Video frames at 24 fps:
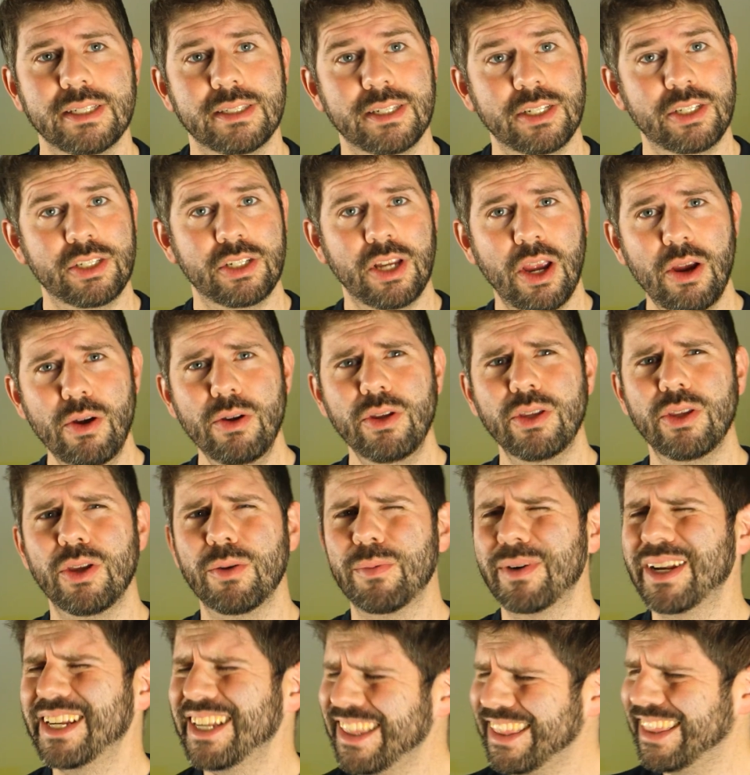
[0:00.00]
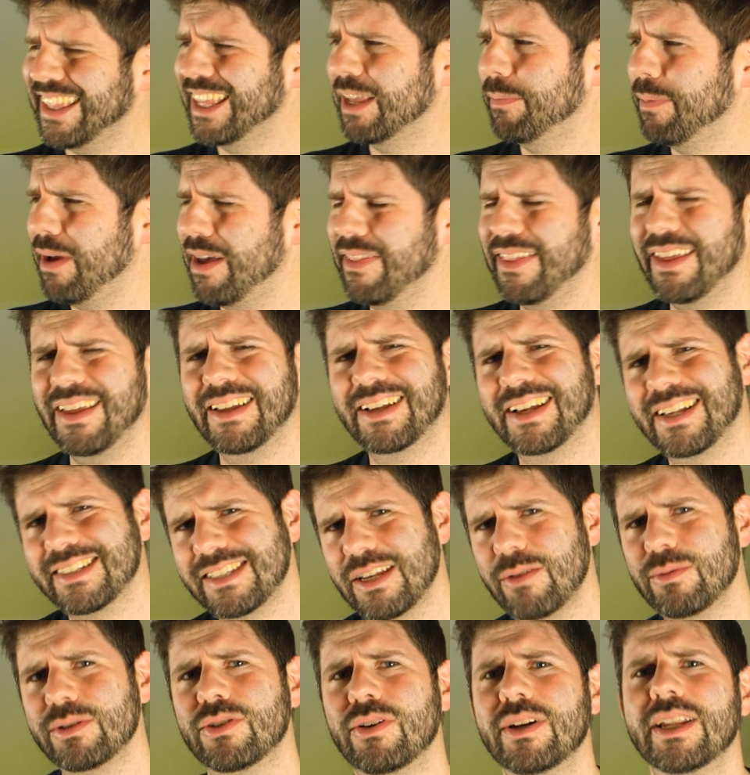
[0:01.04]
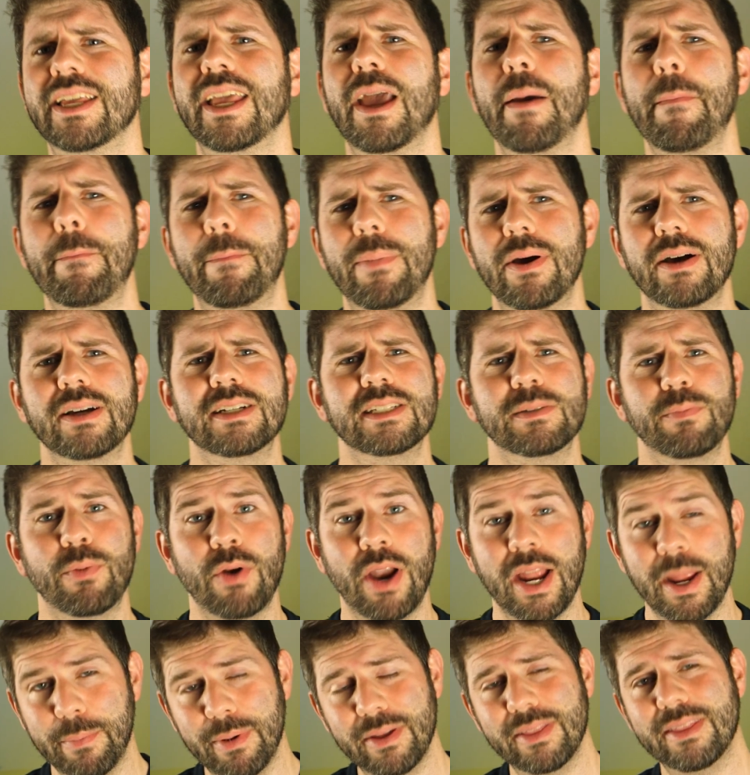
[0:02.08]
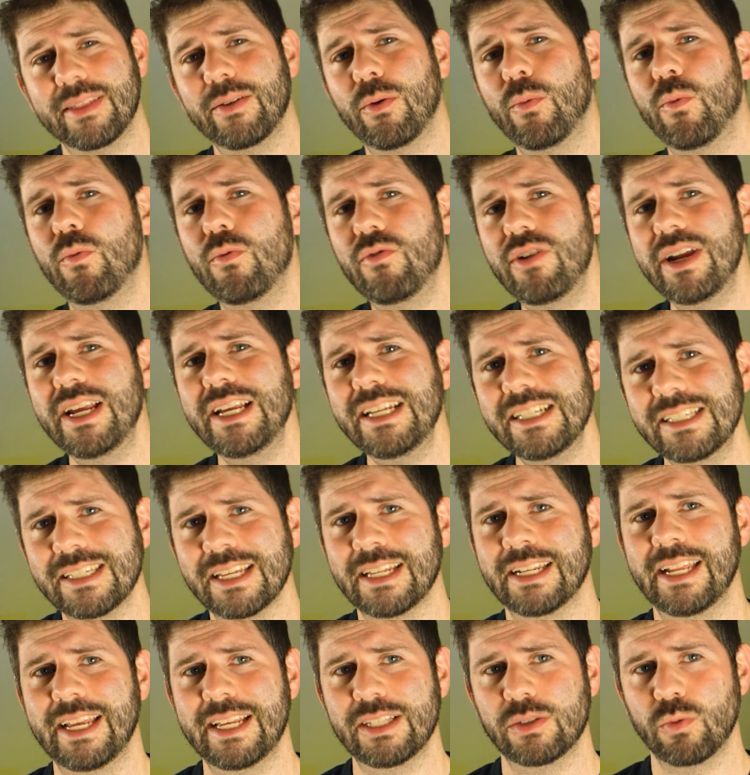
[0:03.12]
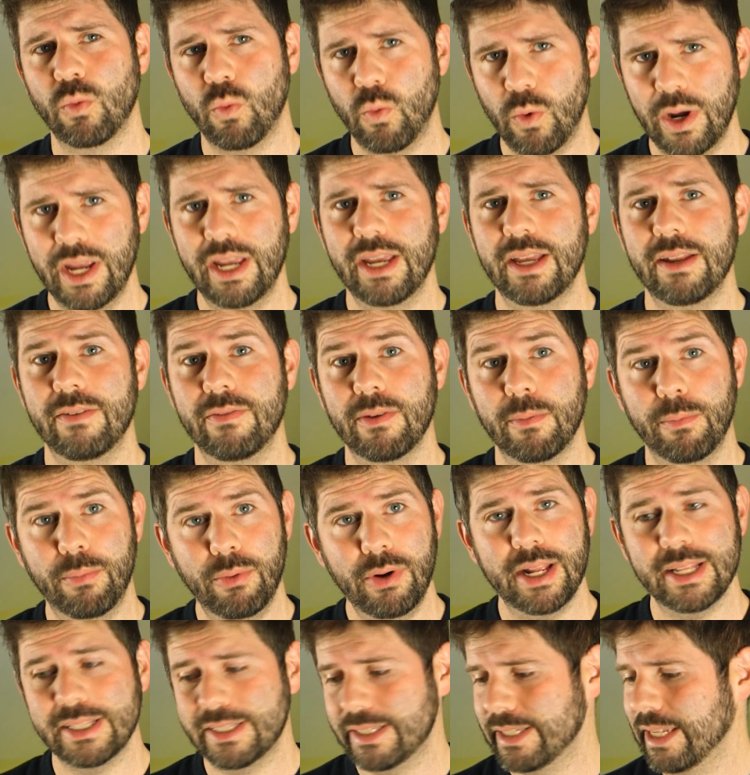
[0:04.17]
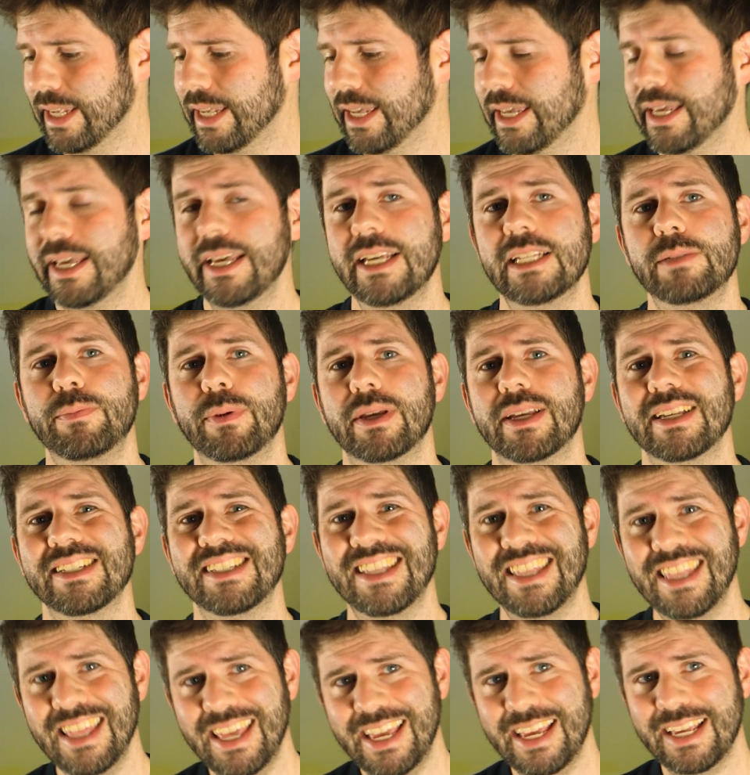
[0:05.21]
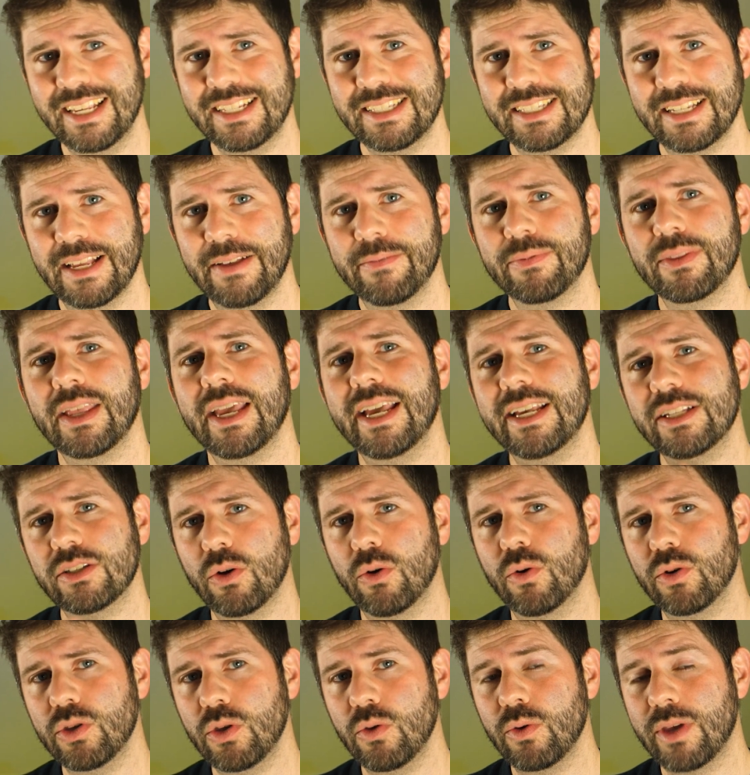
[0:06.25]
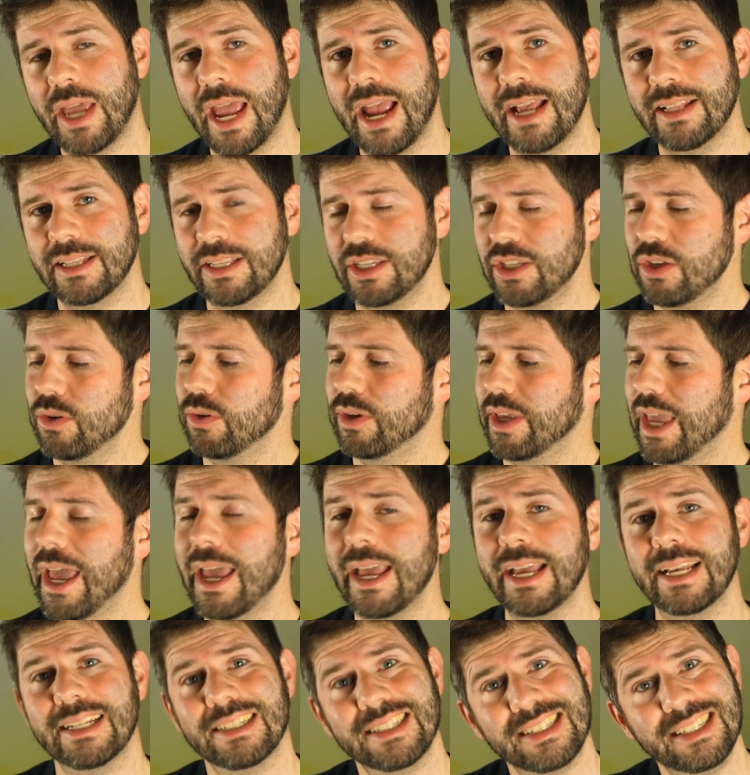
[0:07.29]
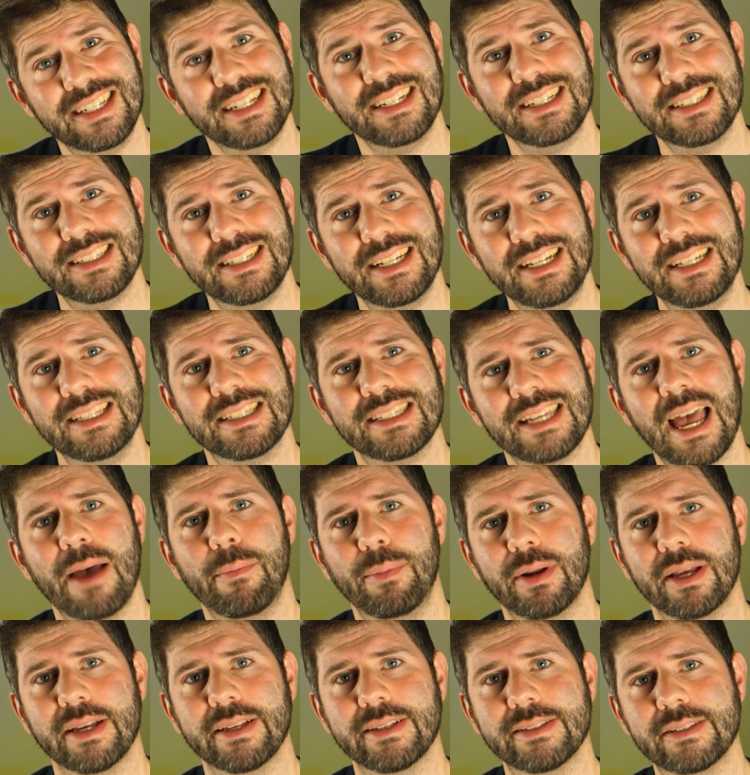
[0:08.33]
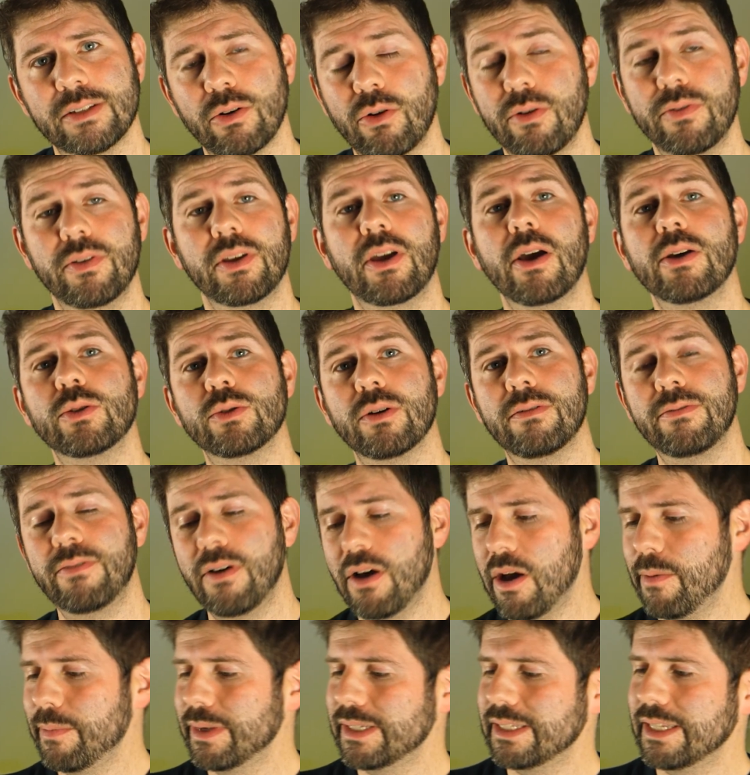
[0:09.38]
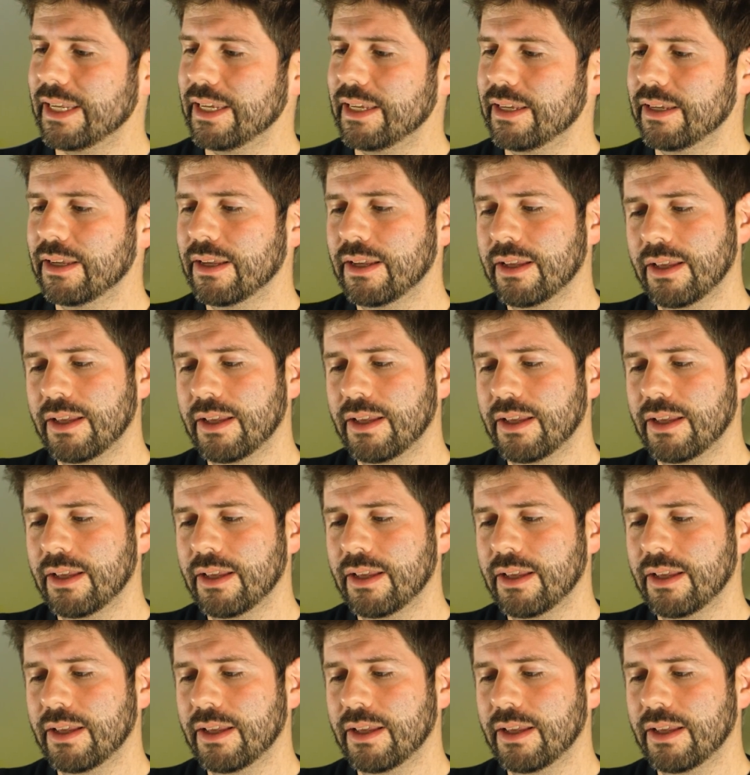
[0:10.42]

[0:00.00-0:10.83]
it to show you, but I didn't think about that because I was trying to get bug spray. But the reason it's weird for Brits is because this is all you get in the UK, 16 tablets, or if you go to a pharmacy,